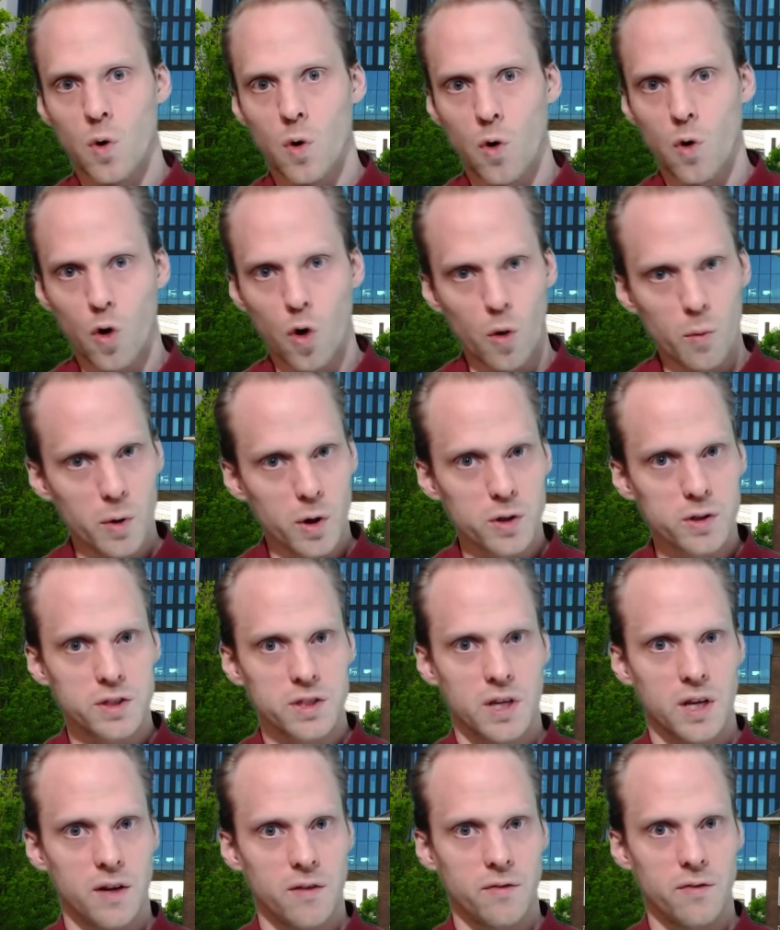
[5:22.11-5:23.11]

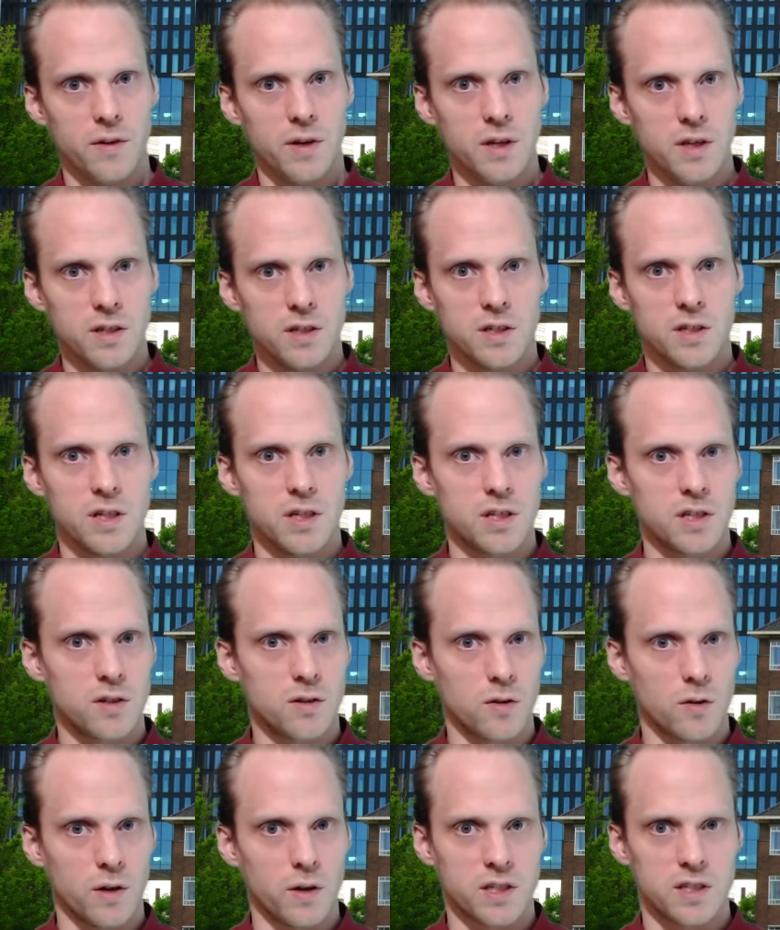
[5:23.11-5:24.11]
Almost every
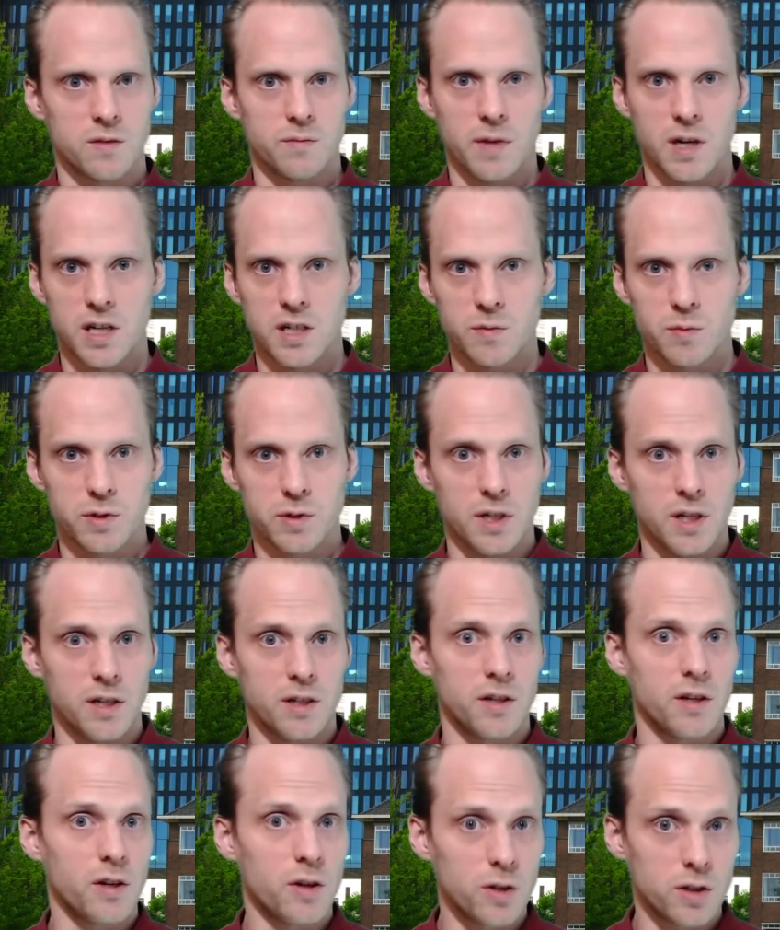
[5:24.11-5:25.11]
statistical estimation procedure
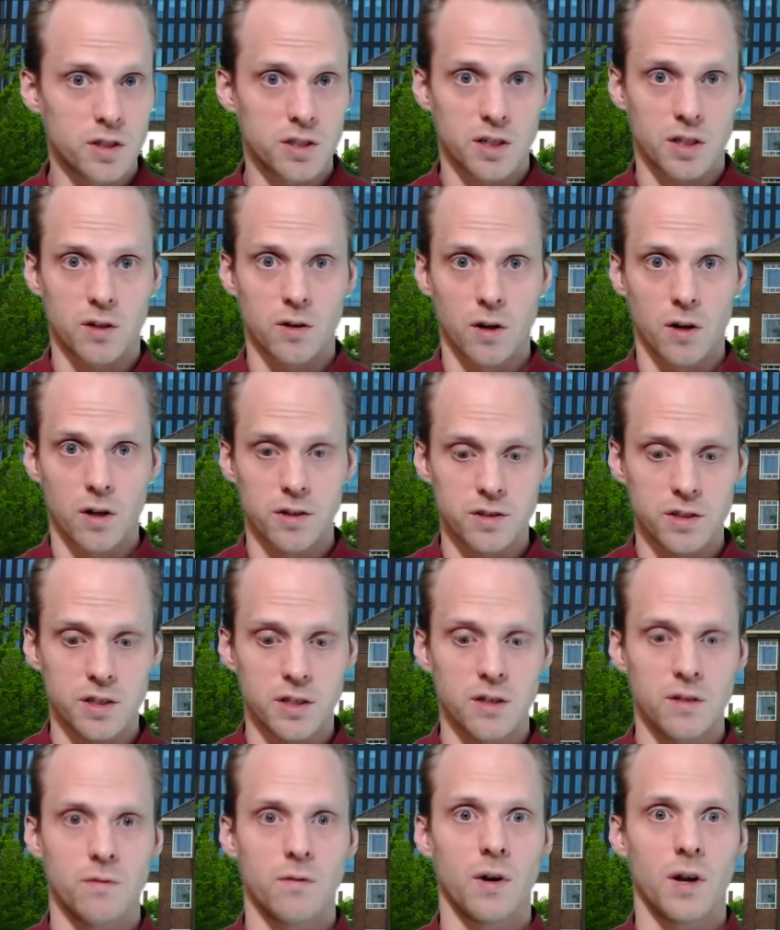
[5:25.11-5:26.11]
used in
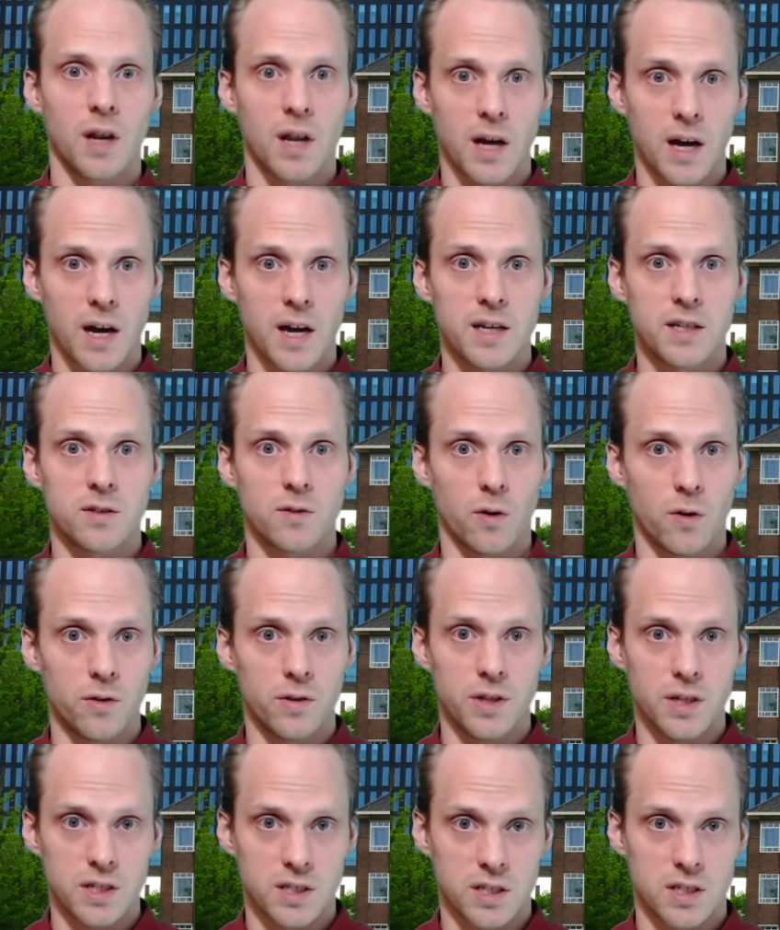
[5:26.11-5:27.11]
psychology relies on
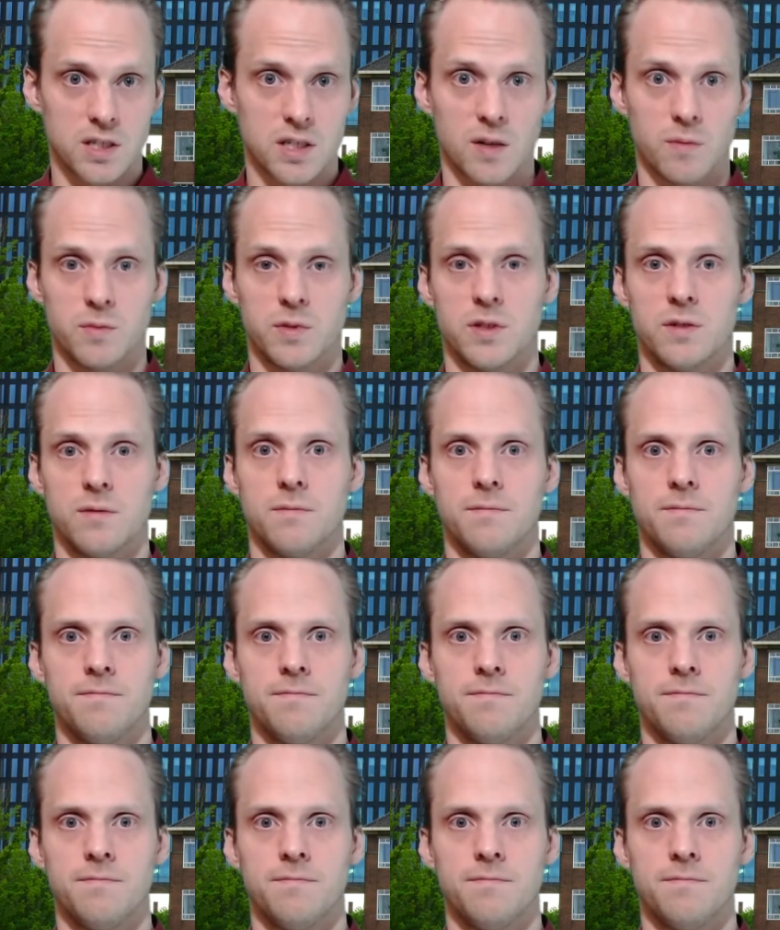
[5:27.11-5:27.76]
this assumption.